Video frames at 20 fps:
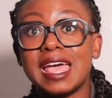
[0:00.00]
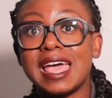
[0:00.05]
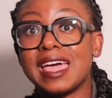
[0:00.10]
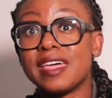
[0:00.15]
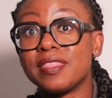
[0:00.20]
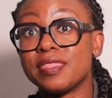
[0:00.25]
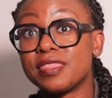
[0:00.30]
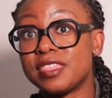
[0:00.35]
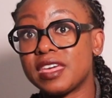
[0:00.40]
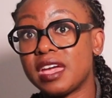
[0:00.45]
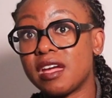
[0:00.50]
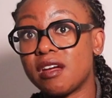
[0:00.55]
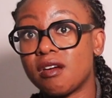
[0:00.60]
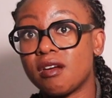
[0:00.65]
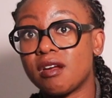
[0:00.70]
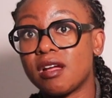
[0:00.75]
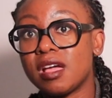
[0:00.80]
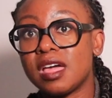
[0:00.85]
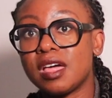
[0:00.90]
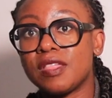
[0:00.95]
And
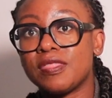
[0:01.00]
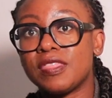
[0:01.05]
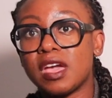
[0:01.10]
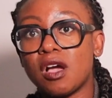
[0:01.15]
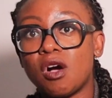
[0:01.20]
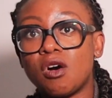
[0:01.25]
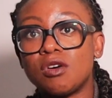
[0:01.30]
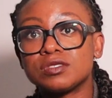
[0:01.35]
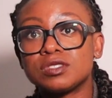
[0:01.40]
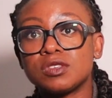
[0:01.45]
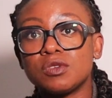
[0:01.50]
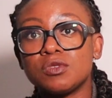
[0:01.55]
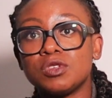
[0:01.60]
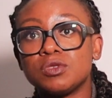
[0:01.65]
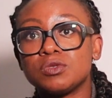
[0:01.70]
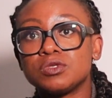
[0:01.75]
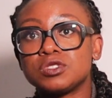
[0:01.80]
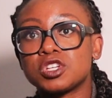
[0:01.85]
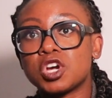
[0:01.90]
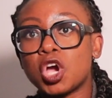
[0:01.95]
there, they also
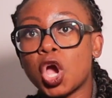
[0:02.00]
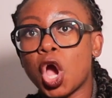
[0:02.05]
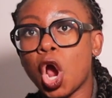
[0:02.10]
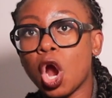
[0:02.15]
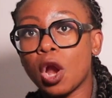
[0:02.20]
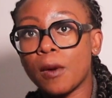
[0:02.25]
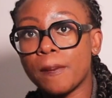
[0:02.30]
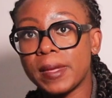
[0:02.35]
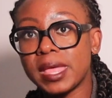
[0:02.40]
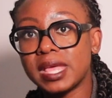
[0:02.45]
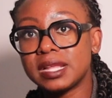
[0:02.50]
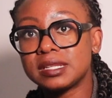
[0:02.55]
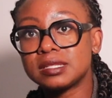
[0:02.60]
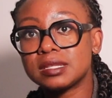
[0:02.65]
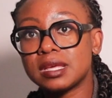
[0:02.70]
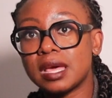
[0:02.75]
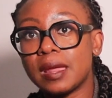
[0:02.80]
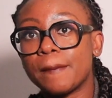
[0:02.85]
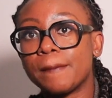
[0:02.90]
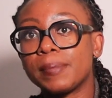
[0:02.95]
used
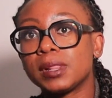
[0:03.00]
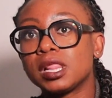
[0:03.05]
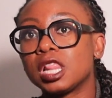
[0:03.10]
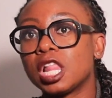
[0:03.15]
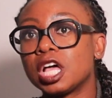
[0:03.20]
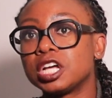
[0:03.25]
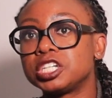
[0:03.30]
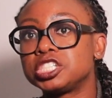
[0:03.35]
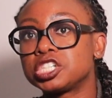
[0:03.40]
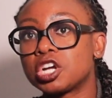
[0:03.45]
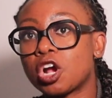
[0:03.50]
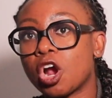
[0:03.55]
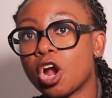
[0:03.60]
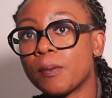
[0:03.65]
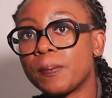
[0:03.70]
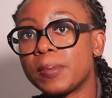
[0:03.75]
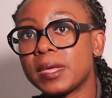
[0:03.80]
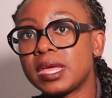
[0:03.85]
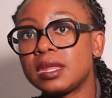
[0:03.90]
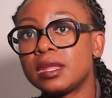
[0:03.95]
carpet and plush
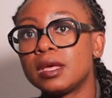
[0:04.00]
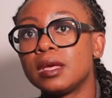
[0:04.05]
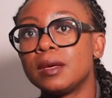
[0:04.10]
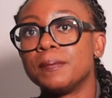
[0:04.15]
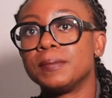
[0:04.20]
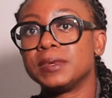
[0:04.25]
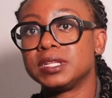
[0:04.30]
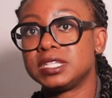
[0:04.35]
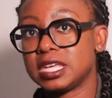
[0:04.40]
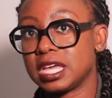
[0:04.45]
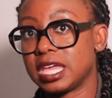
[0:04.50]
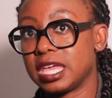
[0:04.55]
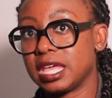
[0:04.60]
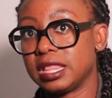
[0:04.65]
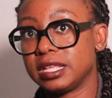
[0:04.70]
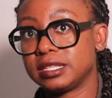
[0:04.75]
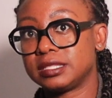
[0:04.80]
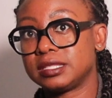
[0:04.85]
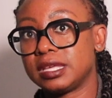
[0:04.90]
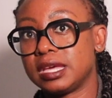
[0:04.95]
carpet
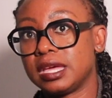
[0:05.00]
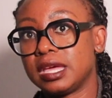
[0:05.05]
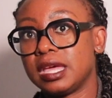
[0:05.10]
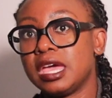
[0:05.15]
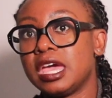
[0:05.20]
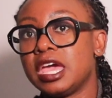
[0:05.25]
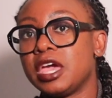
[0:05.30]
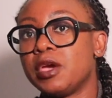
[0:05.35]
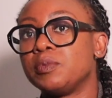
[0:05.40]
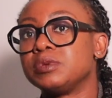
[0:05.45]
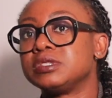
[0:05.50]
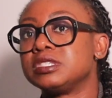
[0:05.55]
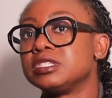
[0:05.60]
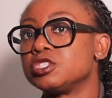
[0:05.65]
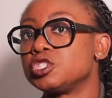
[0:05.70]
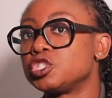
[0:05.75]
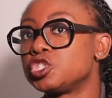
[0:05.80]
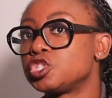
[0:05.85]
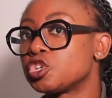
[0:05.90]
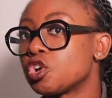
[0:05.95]
meticulously. It was
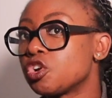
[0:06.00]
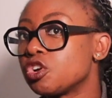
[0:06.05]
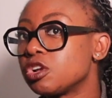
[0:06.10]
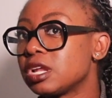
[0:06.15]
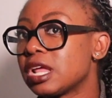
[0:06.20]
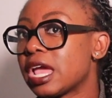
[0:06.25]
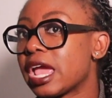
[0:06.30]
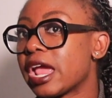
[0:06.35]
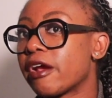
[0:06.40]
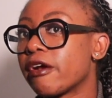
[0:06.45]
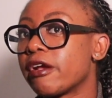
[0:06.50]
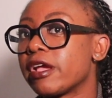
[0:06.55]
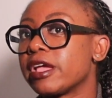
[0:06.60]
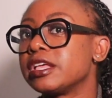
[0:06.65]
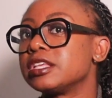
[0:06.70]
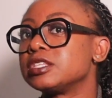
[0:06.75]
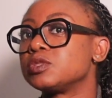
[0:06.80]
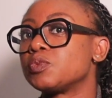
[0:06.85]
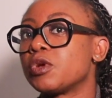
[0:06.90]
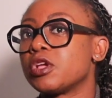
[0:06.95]
in certain
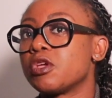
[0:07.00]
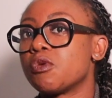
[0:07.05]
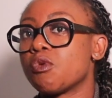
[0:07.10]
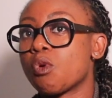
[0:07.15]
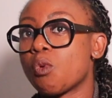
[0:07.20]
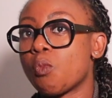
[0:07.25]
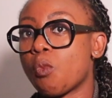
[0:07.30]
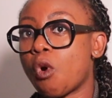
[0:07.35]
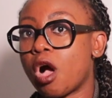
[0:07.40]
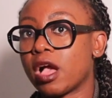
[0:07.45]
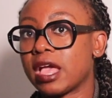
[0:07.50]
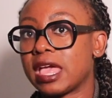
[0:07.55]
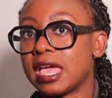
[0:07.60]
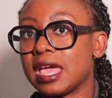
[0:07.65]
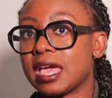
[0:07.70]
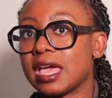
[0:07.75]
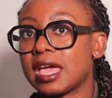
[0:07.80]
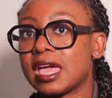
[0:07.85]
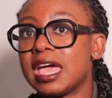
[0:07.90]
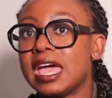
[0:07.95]
areas where you were
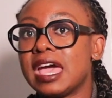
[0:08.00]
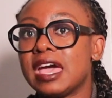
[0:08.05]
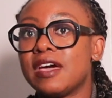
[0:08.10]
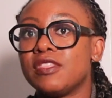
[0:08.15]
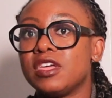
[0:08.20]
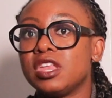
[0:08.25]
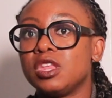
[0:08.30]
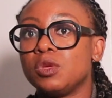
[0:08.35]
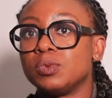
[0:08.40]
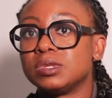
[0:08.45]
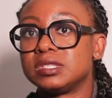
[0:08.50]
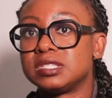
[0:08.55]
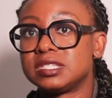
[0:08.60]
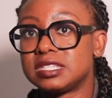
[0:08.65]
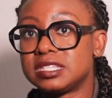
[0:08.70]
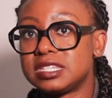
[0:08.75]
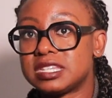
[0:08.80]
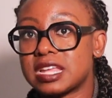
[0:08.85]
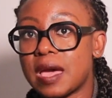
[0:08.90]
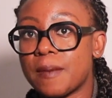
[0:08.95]
walking, and then you would
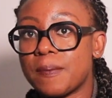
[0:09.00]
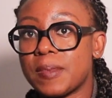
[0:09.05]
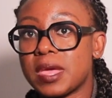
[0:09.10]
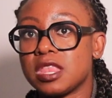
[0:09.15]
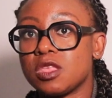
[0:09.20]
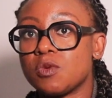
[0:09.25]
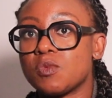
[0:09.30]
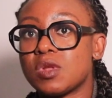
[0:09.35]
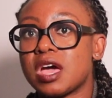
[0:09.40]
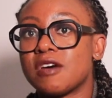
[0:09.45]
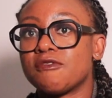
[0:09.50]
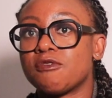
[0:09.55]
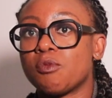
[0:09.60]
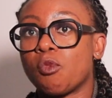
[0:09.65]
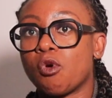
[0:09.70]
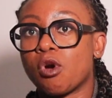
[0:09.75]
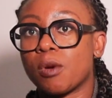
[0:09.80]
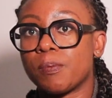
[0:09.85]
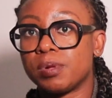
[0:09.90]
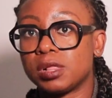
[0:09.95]
step and you would have a
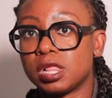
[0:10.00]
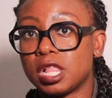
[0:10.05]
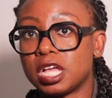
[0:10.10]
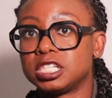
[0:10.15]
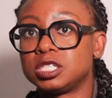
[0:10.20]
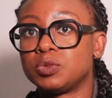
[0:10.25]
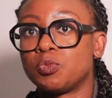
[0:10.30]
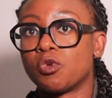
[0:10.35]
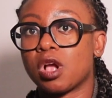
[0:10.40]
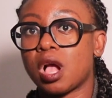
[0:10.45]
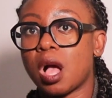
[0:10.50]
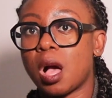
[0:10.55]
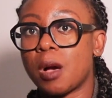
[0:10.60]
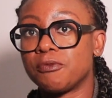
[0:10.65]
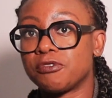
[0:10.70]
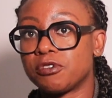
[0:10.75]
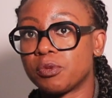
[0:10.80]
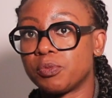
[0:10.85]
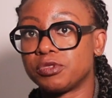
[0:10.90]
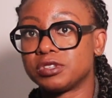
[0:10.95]
more plush, more
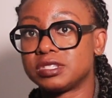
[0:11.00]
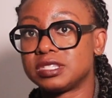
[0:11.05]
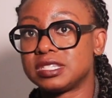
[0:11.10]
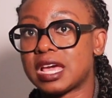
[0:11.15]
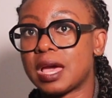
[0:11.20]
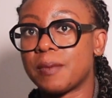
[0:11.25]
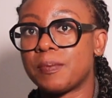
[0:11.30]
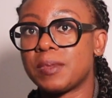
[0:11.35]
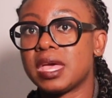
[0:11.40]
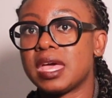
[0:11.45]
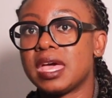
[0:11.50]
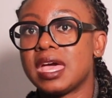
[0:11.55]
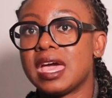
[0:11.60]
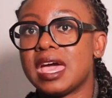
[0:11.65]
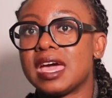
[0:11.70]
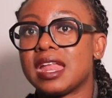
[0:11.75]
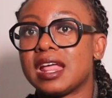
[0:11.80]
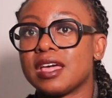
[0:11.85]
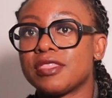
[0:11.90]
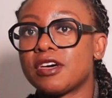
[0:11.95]
comfortable step.
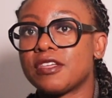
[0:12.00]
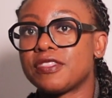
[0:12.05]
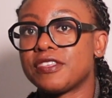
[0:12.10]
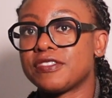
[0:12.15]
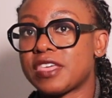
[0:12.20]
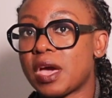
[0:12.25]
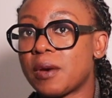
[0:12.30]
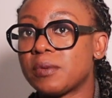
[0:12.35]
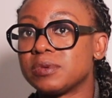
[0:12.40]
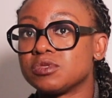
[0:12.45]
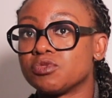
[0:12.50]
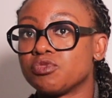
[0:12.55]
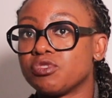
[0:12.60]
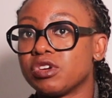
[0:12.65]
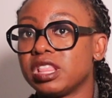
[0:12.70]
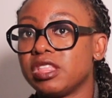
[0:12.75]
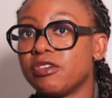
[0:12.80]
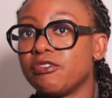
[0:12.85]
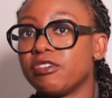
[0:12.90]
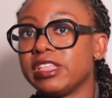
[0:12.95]
And I thought that that was
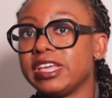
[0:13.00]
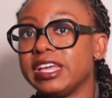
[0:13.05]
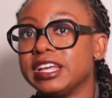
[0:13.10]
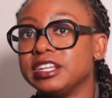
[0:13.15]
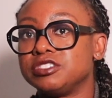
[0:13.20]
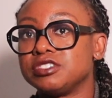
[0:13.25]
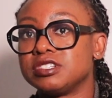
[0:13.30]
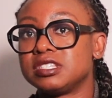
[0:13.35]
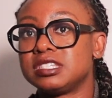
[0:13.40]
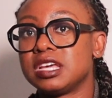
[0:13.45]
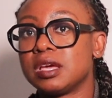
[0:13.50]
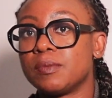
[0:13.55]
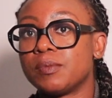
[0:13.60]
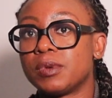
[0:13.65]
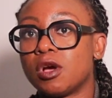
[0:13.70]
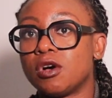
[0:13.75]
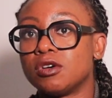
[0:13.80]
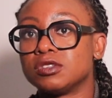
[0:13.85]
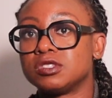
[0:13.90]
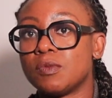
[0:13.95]
really, really interesting,
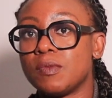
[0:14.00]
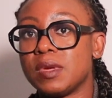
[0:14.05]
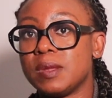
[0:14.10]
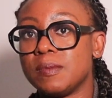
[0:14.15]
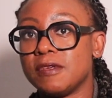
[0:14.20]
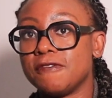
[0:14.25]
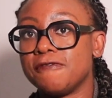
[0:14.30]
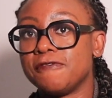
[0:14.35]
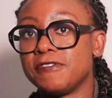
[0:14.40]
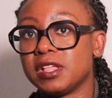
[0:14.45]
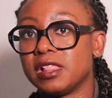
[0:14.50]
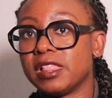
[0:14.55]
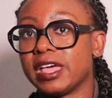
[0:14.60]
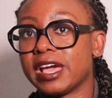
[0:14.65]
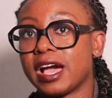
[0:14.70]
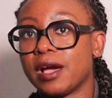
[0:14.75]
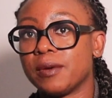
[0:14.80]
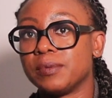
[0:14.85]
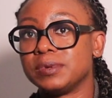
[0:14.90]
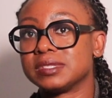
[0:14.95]
but also made me feel
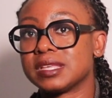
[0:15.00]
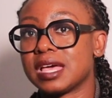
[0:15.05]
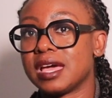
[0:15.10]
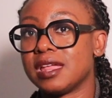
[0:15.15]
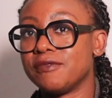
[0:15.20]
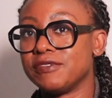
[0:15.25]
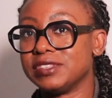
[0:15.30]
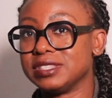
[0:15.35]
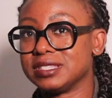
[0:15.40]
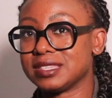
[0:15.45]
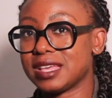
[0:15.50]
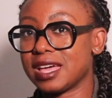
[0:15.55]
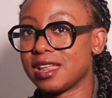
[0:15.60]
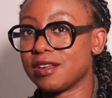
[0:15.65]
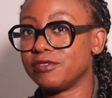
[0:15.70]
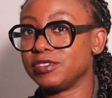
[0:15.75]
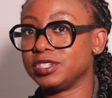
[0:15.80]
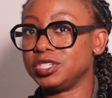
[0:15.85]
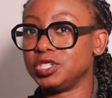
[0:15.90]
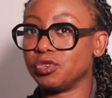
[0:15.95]
like I was kind of inside
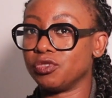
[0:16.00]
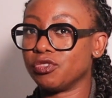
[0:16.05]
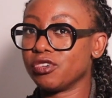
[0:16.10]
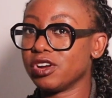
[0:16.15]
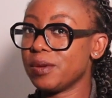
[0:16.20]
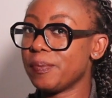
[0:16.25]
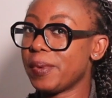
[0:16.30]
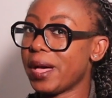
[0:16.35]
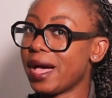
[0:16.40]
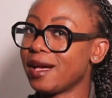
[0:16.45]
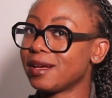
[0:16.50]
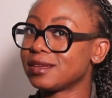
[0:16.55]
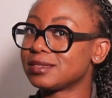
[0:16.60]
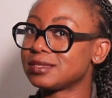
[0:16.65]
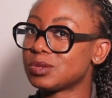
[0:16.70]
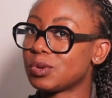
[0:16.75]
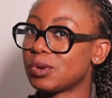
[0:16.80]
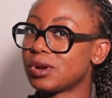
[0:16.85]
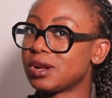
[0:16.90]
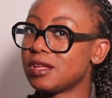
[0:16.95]
of a jewelry box,
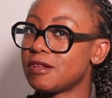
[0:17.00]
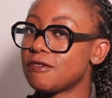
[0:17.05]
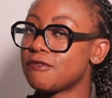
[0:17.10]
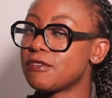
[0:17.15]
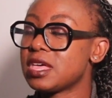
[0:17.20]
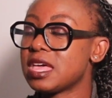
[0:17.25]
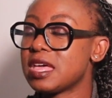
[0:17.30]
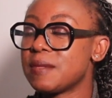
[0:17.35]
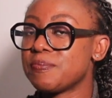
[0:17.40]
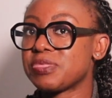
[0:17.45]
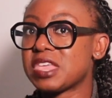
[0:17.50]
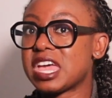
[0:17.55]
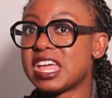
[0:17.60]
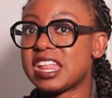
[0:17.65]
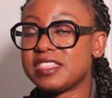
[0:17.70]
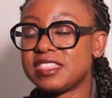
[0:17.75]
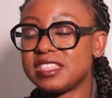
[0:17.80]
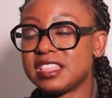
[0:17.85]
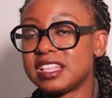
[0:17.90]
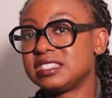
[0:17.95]
sort of. And
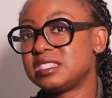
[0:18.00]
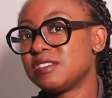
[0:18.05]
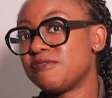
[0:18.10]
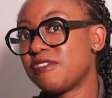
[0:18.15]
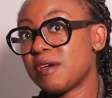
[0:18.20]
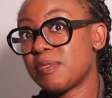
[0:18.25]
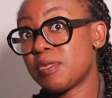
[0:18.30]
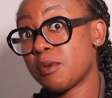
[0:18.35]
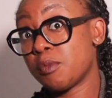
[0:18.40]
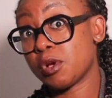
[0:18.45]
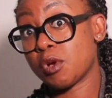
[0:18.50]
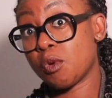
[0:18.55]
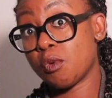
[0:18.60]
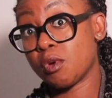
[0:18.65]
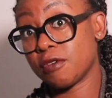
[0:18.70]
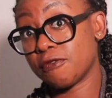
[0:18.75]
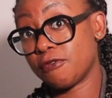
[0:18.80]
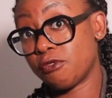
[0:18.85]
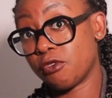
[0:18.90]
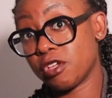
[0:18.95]
I think that's the vibe they were
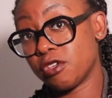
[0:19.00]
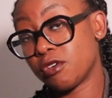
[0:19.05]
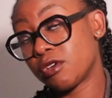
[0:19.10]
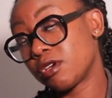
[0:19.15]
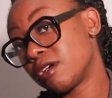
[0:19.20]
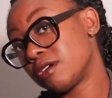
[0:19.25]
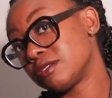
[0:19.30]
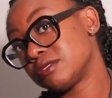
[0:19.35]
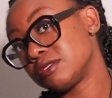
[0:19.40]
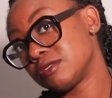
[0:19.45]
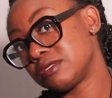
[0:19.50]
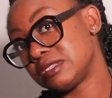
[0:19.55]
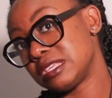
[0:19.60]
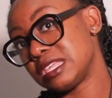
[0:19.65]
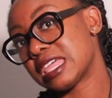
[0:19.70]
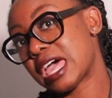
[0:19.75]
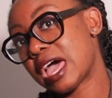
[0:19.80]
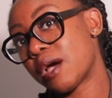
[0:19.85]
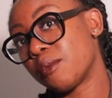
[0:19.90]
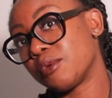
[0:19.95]
going for. You can also
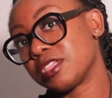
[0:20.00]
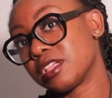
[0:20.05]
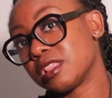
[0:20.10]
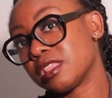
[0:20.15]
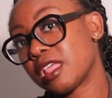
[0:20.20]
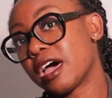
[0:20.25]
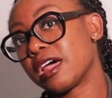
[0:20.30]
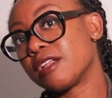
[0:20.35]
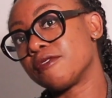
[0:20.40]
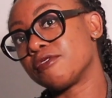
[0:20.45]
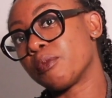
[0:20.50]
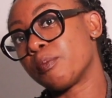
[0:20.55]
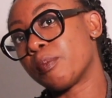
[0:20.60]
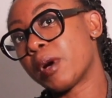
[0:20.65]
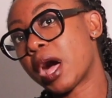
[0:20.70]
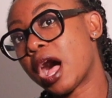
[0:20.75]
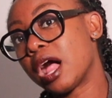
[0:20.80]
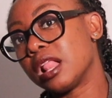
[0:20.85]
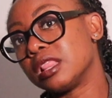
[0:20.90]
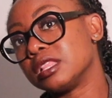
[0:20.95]
see that with a lot of the
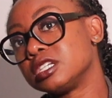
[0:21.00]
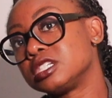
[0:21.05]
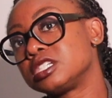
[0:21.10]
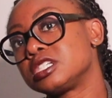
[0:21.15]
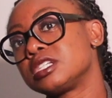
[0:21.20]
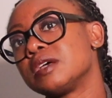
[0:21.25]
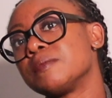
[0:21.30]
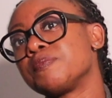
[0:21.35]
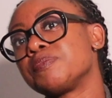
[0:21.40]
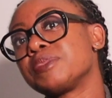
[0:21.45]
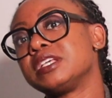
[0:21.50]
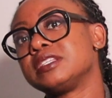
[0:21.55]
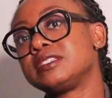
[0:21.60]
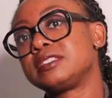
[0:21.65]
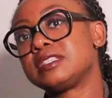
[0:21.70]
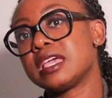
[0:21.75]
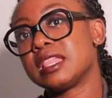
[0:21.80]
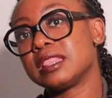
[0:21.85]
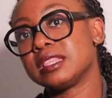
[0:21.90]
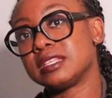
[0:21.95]
polished
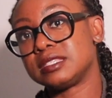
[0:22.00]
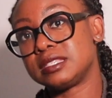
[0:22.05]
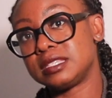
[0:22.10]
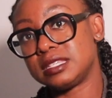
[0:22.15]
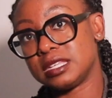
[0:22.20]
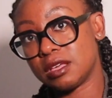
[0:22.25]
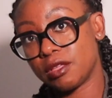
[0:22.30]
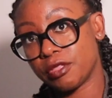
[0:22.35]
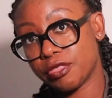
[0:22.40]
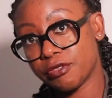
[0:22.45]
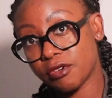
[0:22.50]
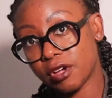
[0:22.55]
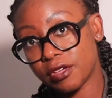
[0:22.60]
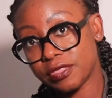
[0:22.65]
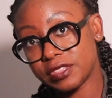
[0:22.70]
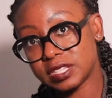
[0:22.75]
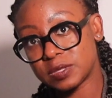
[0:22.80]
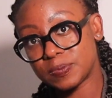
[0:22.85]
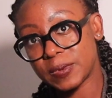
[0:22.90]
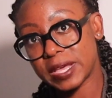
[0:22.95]
stainless steel
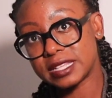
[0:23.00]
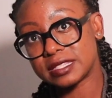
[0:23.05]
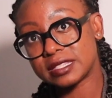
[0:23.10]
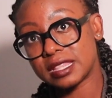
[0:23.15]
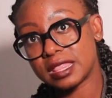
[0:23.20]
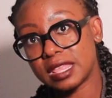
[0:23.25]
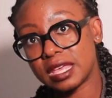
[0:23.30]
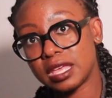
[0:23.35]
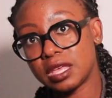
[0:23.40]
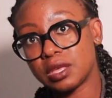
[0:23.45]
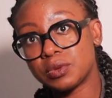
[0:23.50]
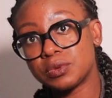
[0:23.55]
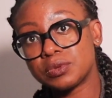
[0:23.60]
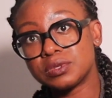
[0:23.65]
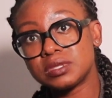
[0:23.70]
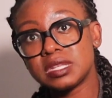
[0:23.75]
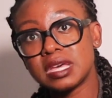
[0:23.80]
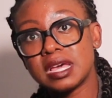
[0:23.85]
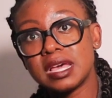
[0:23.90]
throughout the space that they used.